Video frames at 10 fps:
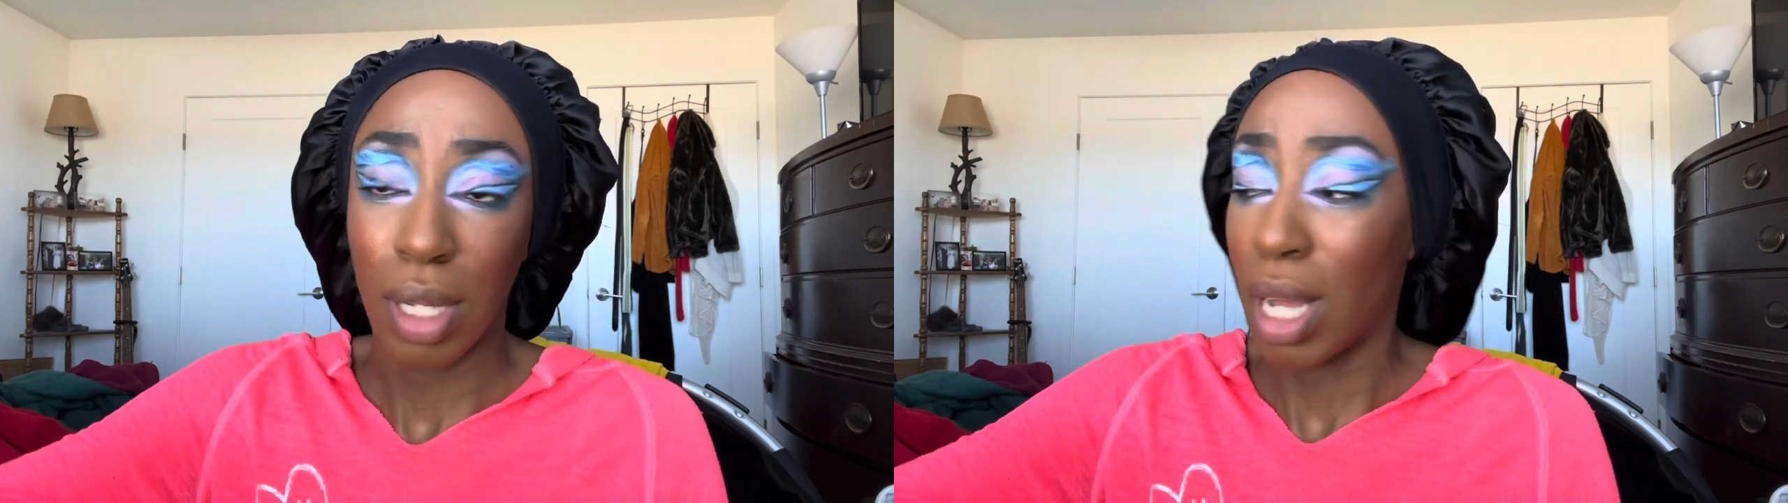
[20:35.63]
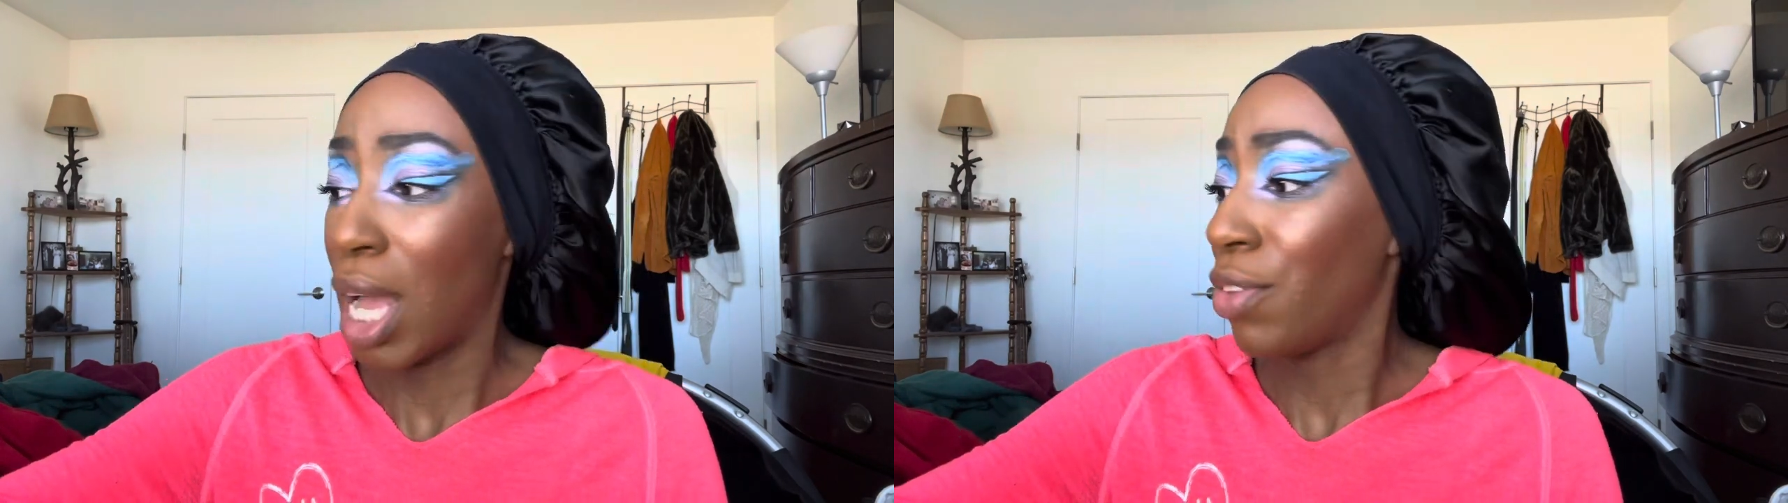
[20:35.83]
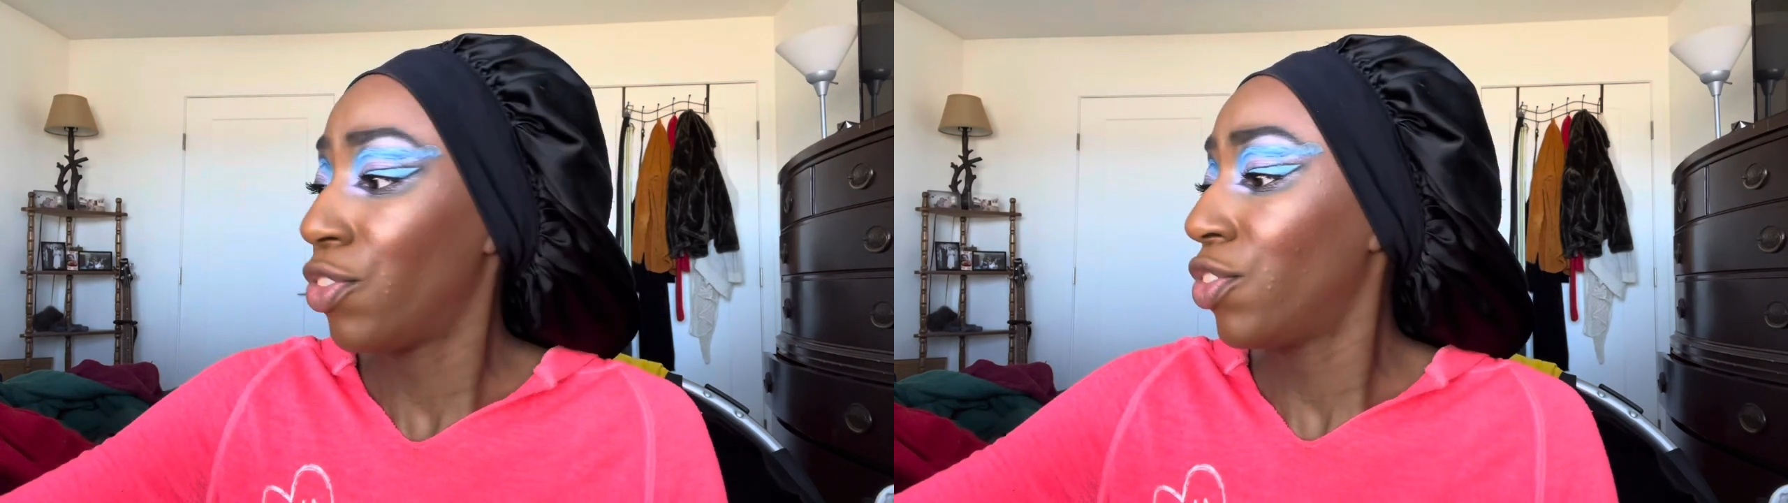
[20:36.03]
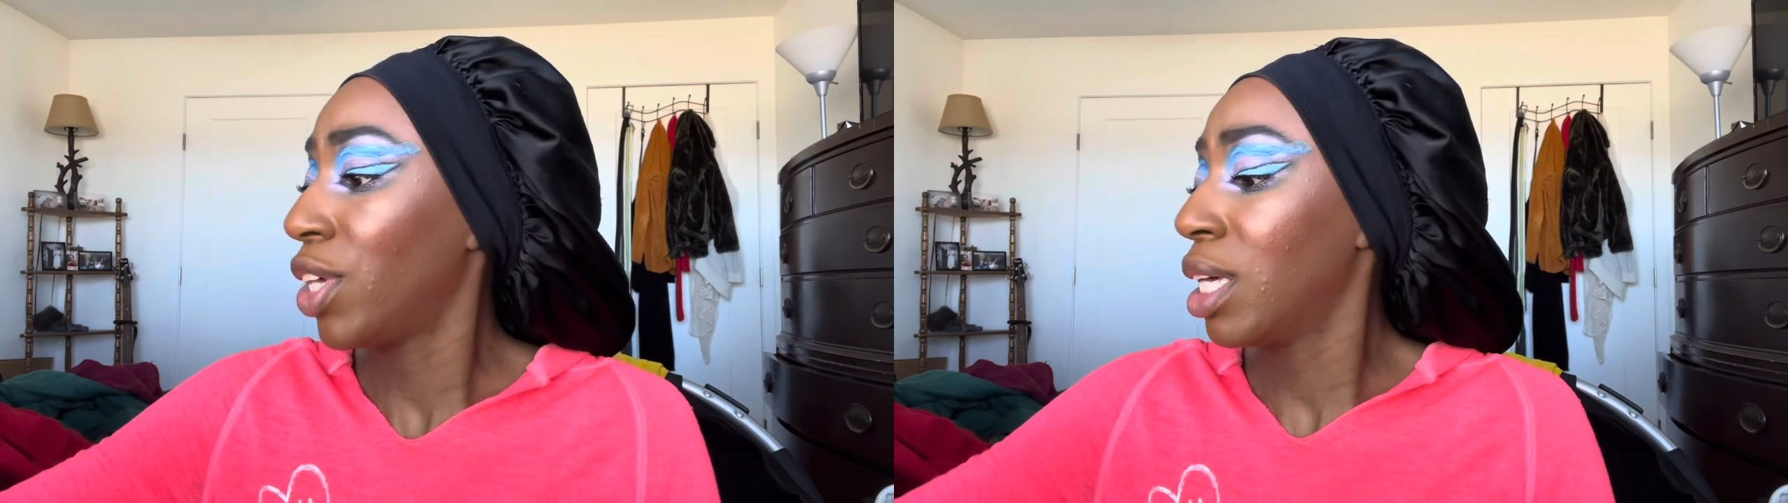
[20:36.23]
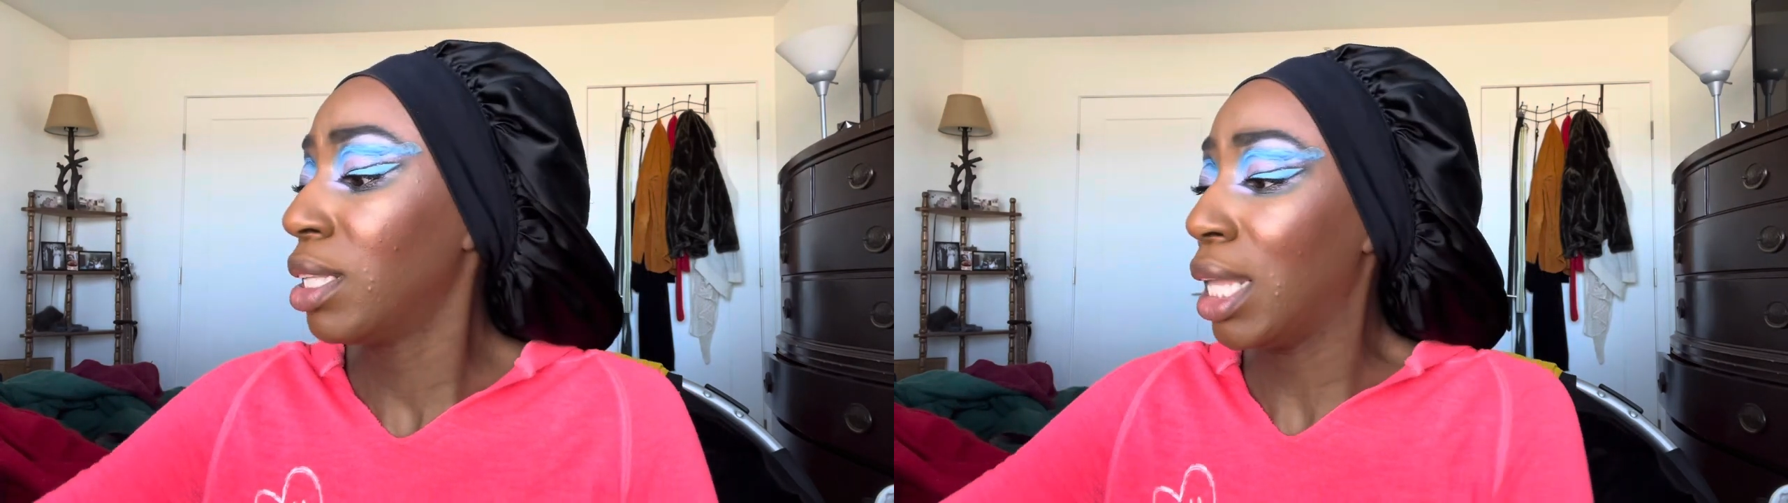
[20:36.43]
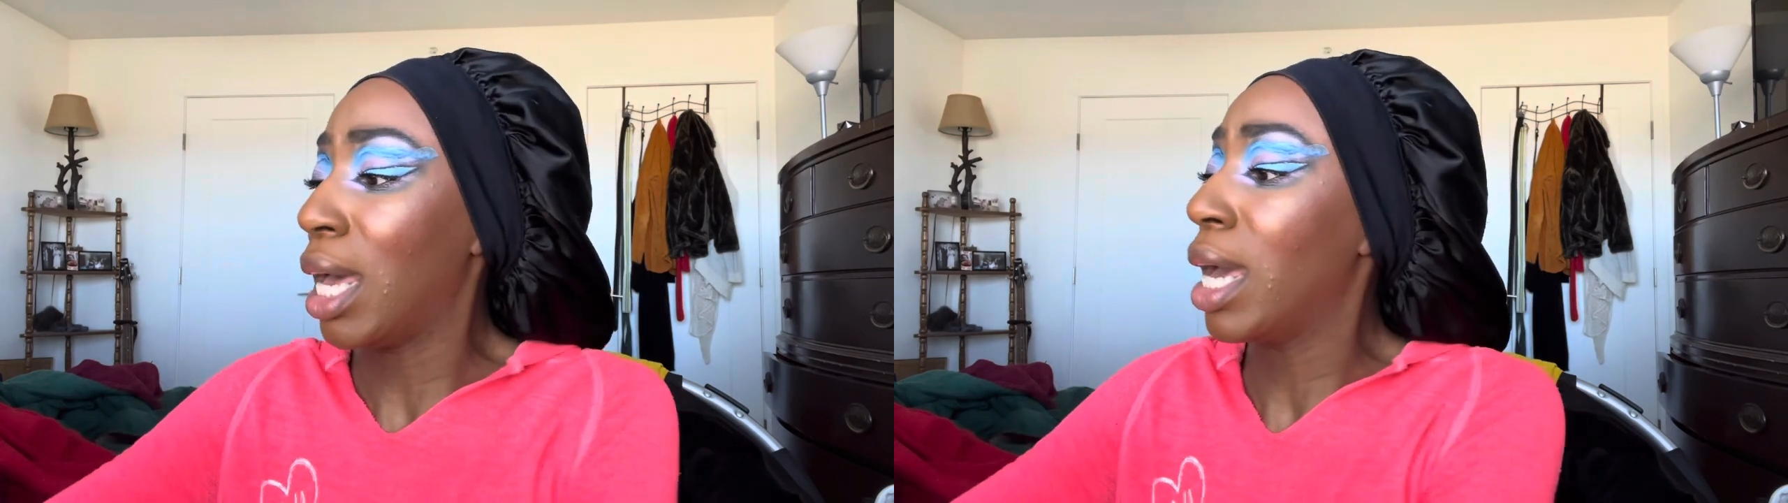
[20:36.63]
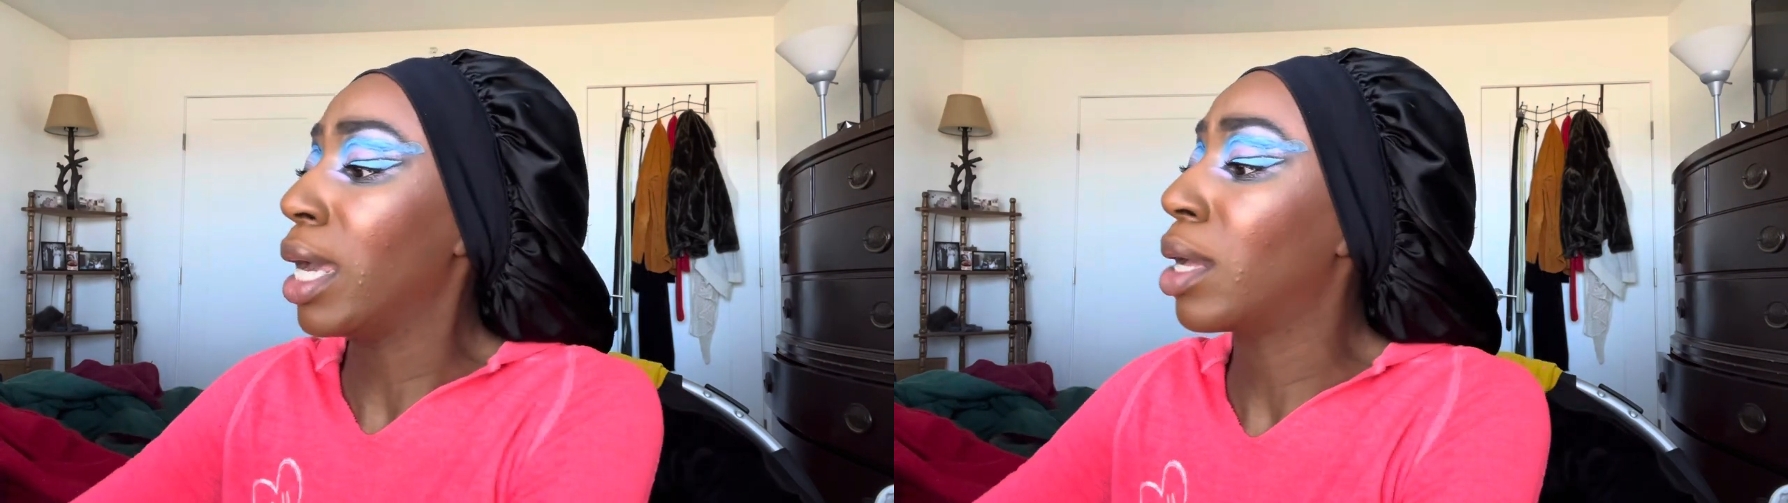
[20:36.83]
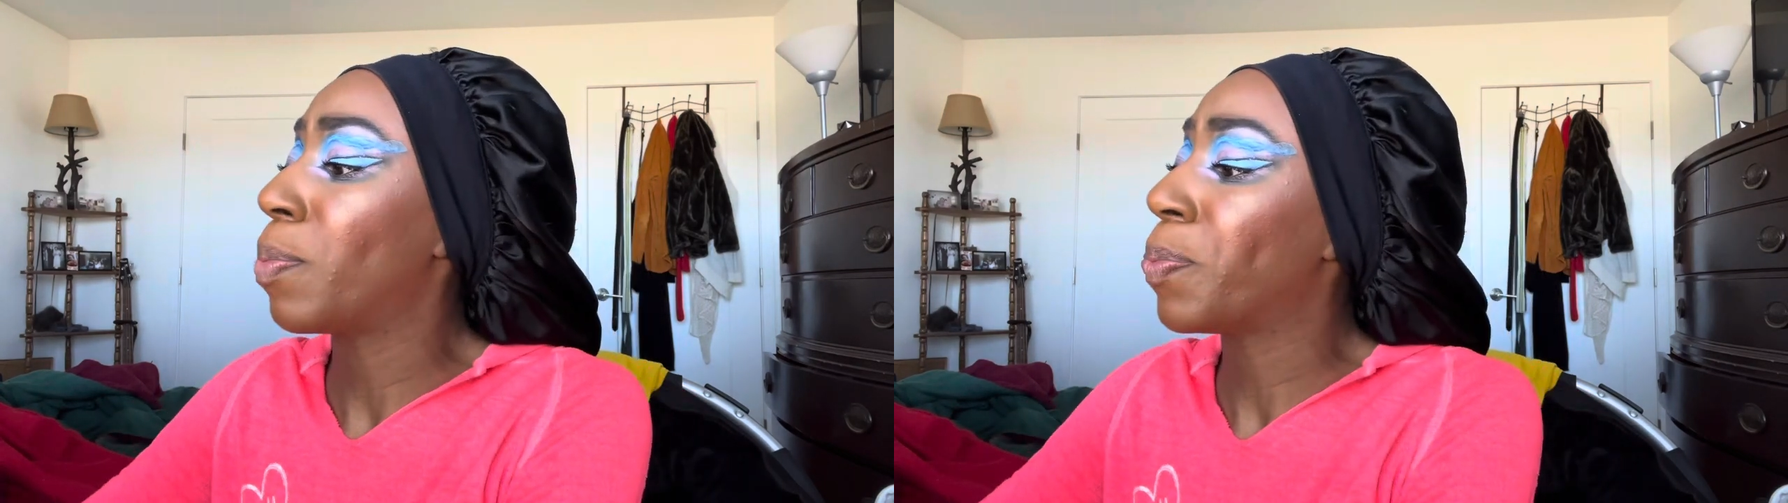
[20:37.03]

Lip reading: I feel like